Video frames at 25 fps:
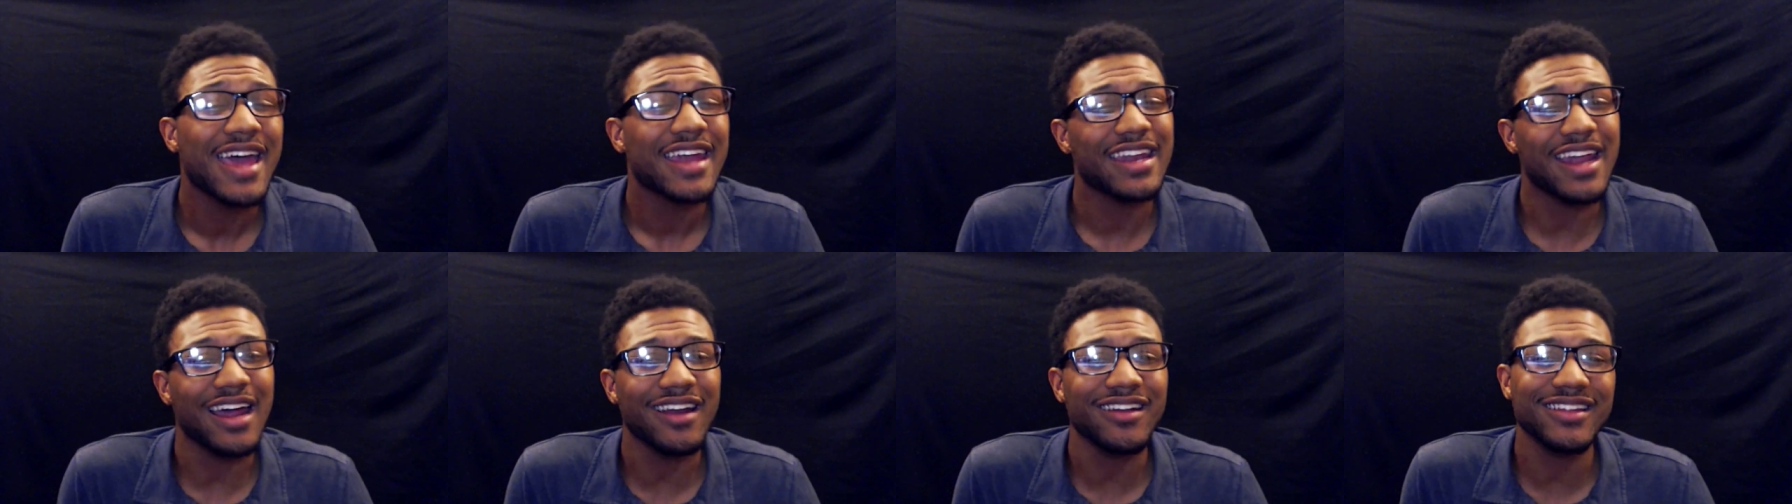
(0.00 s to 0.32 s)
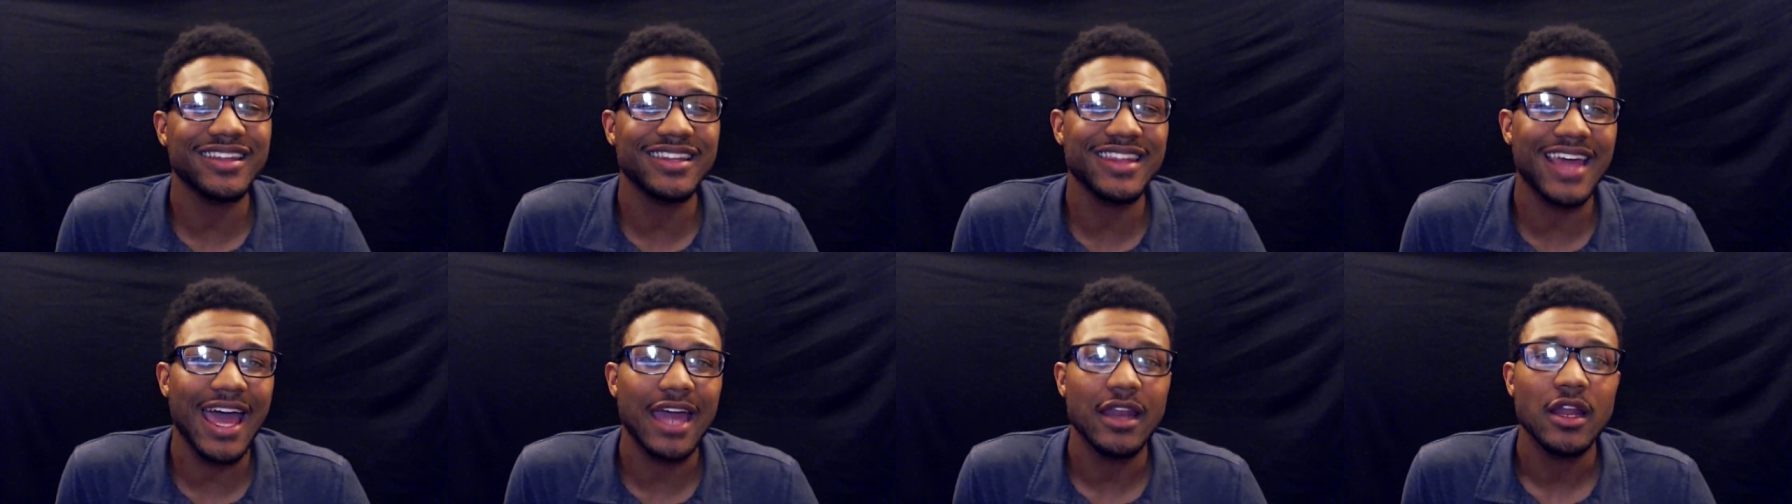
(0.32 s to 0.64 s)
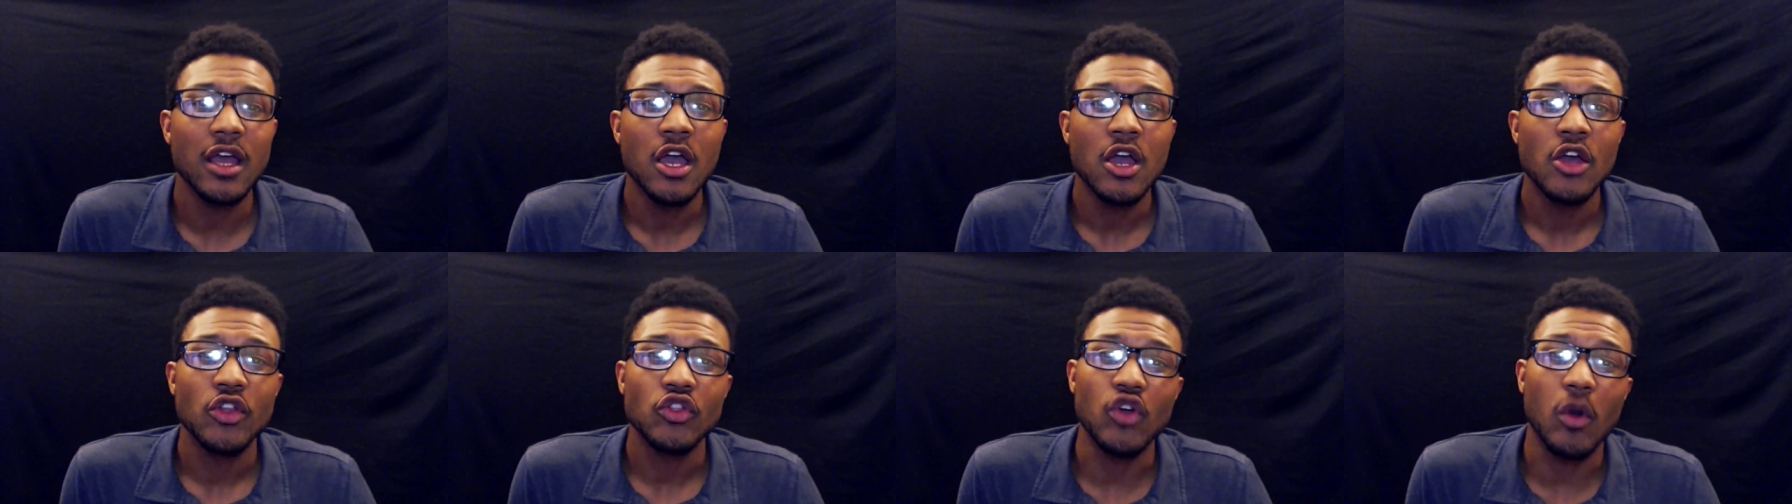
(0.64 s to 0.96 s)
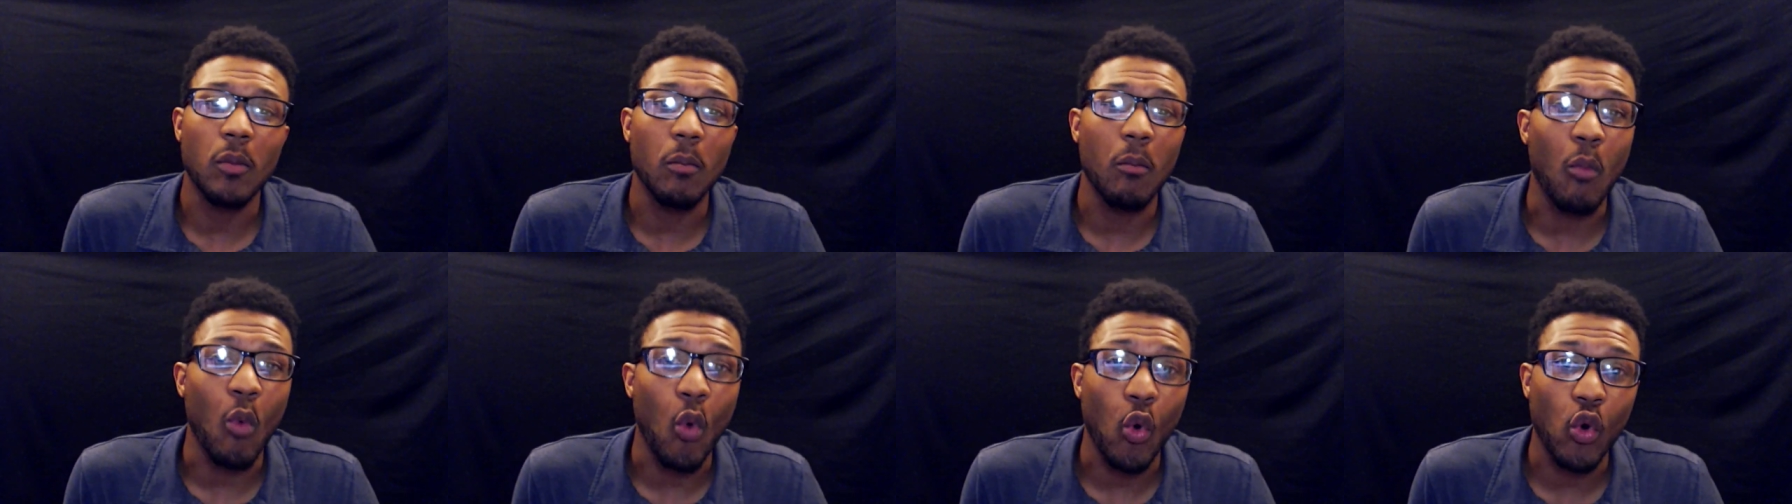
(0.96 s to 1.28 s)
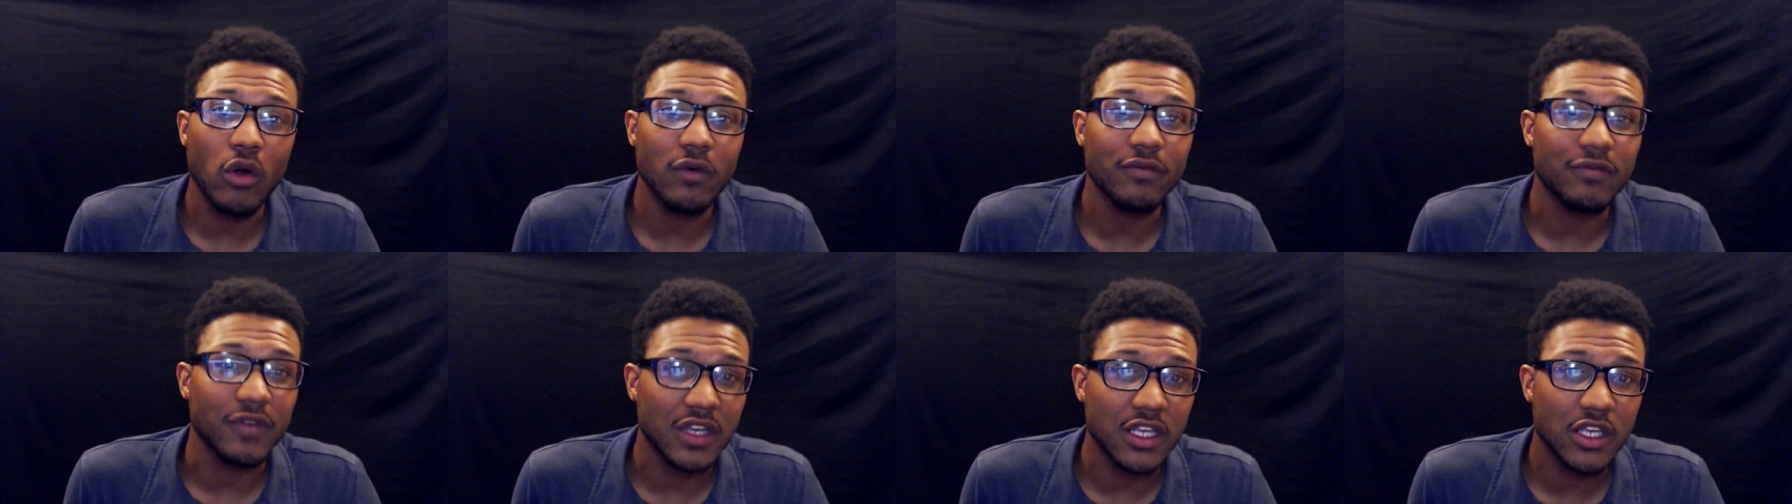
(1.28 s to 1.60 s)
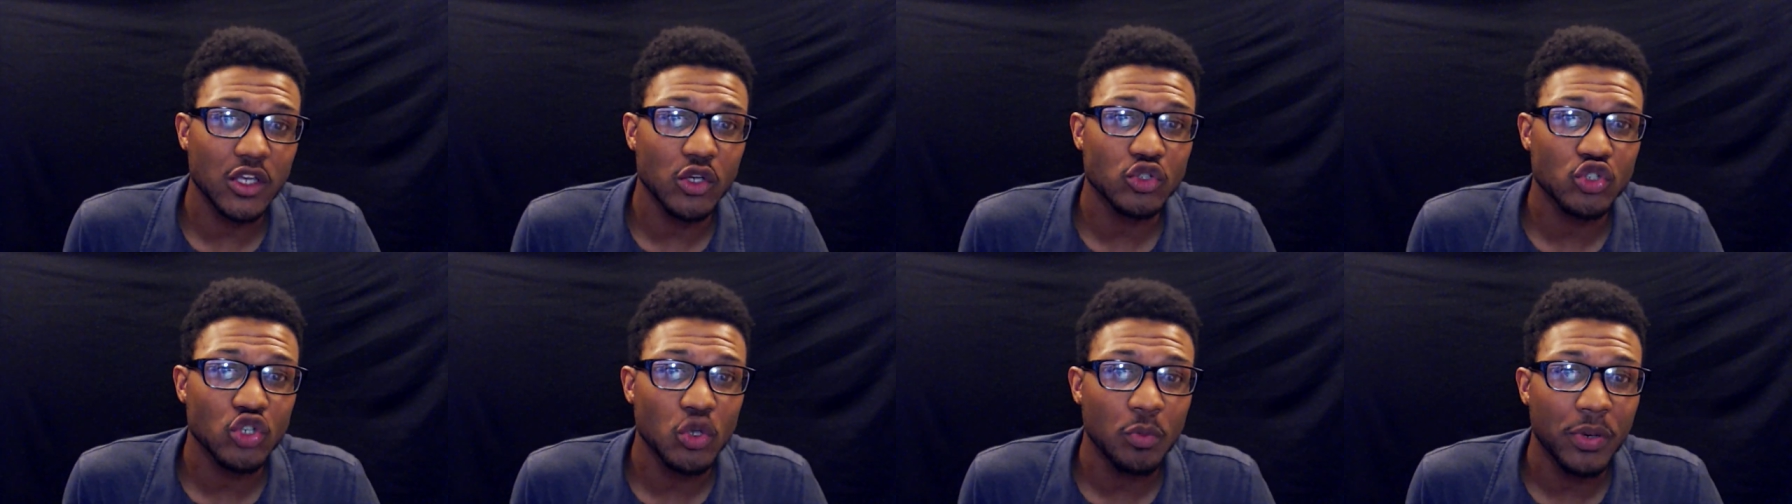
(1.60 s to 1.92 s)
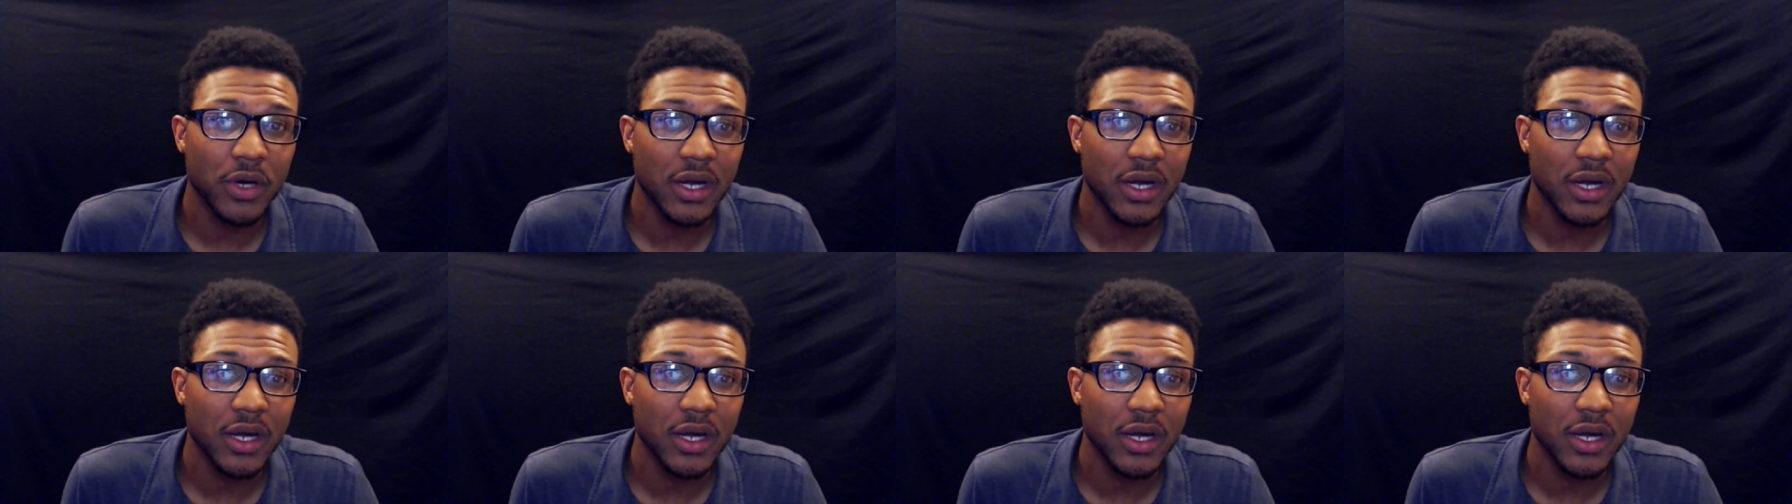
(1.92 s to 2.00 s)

Not only that, the more videos you